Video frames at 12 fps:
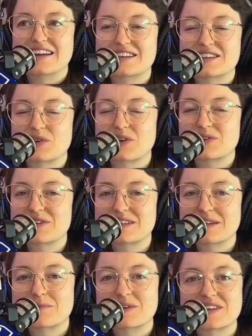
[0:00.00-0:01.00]
it's so
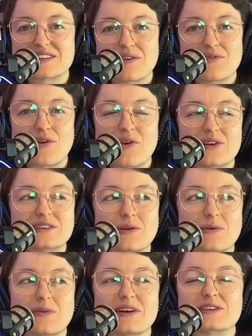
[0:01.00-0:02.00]
interesting because I've heard
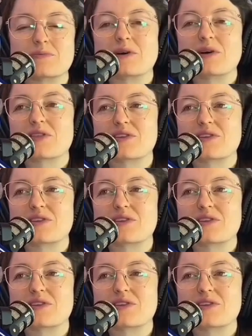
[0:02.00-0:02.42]
so much about